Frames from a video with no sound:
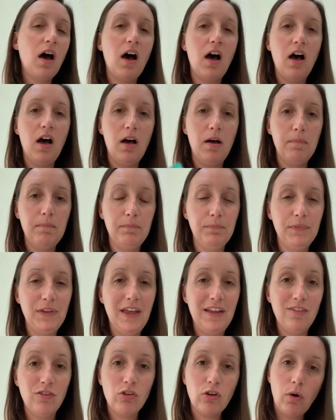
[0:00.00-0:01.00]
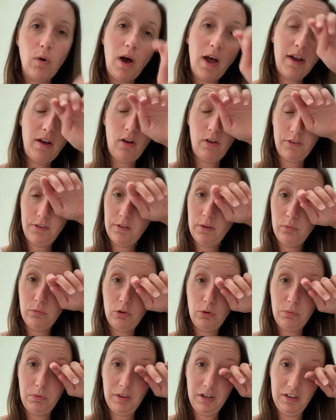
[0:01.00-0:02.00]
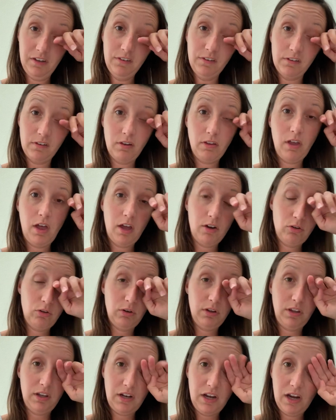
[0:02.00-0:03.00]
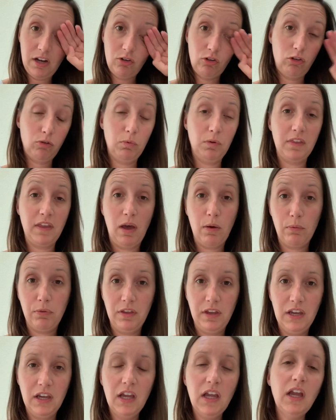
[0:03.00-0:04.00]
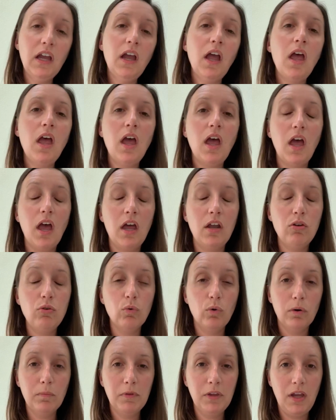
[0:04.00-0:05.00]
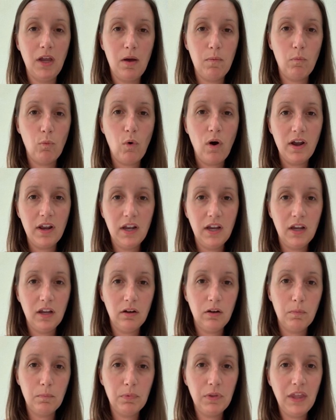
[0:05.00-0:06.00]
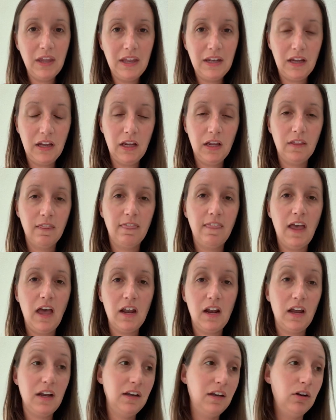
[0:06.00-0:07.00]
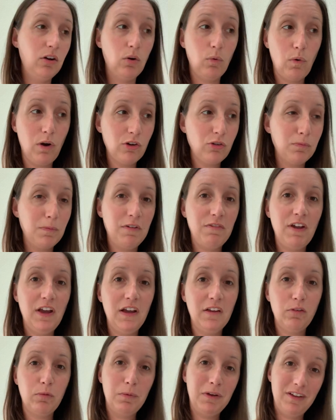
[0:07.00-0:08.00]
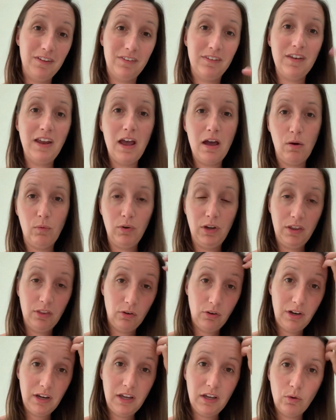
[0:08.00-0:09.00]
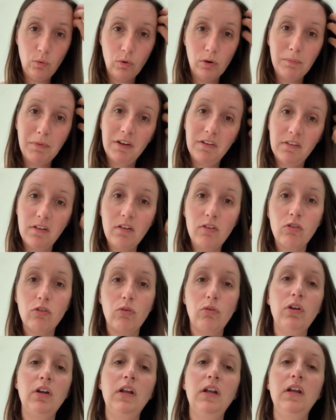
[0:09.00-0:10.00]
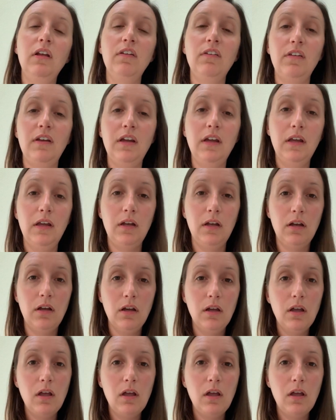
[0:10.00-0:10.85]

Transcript: And so I also do this a lot during the day just without thinking. And normally I'm whining and complaining that I need to go wash my face because now either it or my sunscreen is in